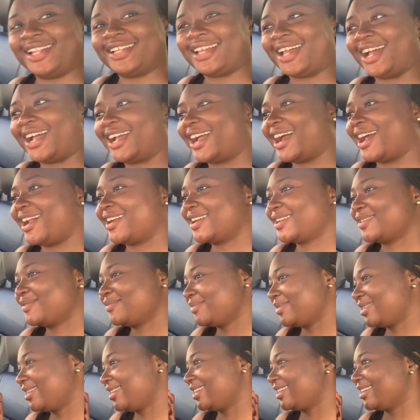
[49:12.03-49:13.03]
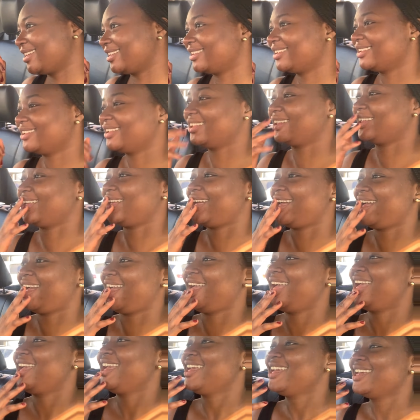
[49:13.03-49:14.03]
they are carrying me in.
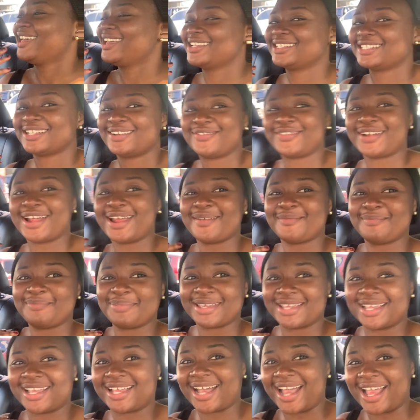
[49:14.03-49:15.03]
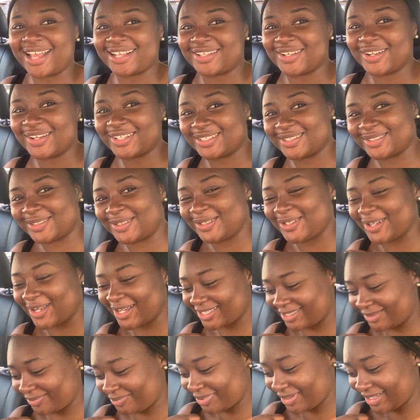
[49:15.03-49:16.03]
It's a very big car, it should
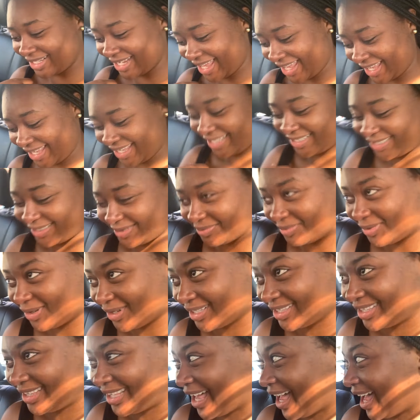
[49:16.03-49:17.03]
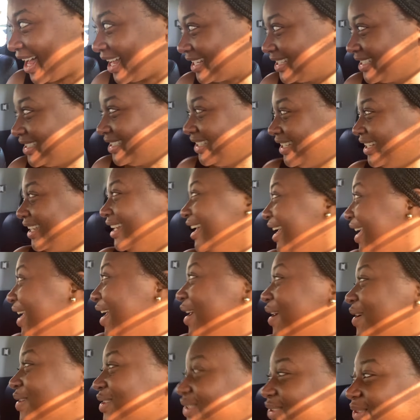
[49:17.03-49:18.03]
just be like a small taxi.
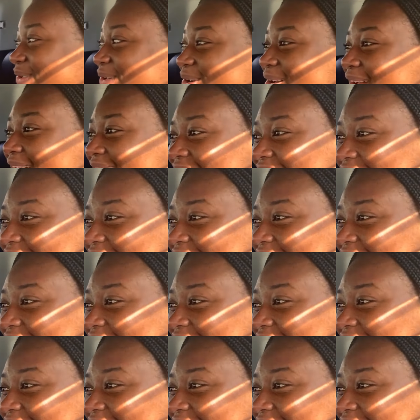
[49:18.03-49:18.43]
So at